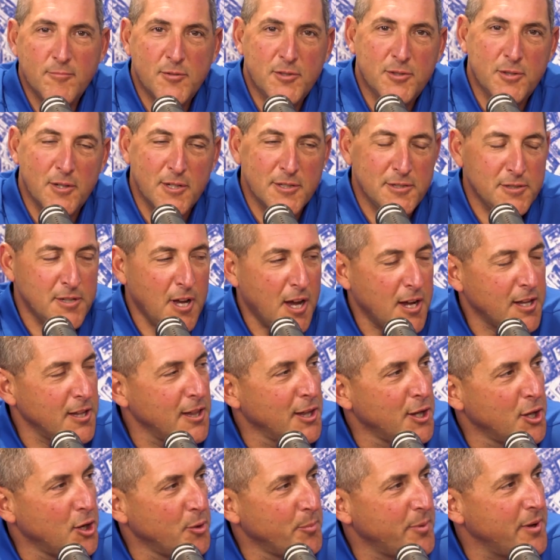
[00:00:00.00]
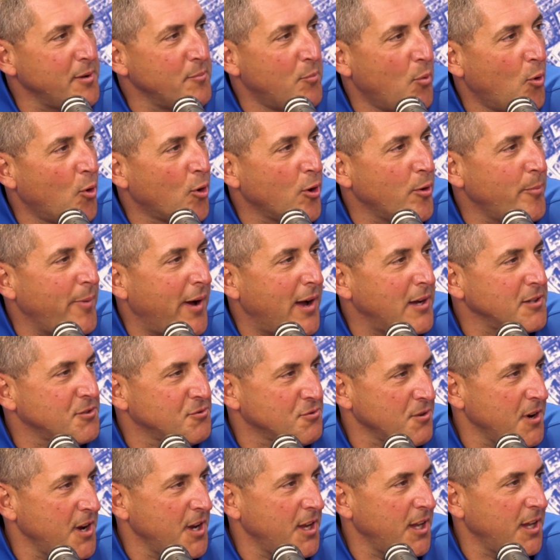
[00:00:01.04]
So let's talk a little bit more about
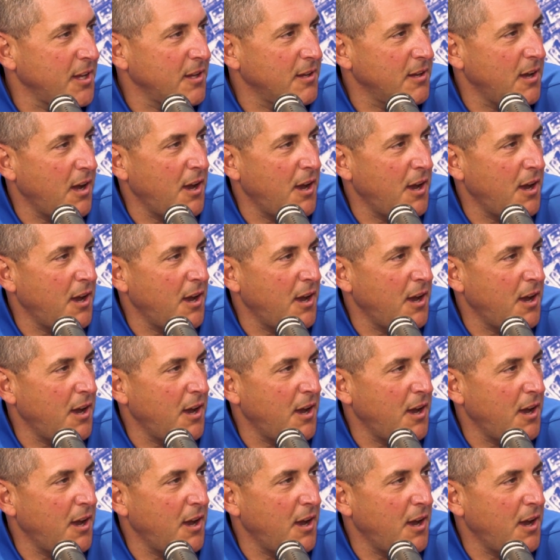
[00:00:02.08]
training.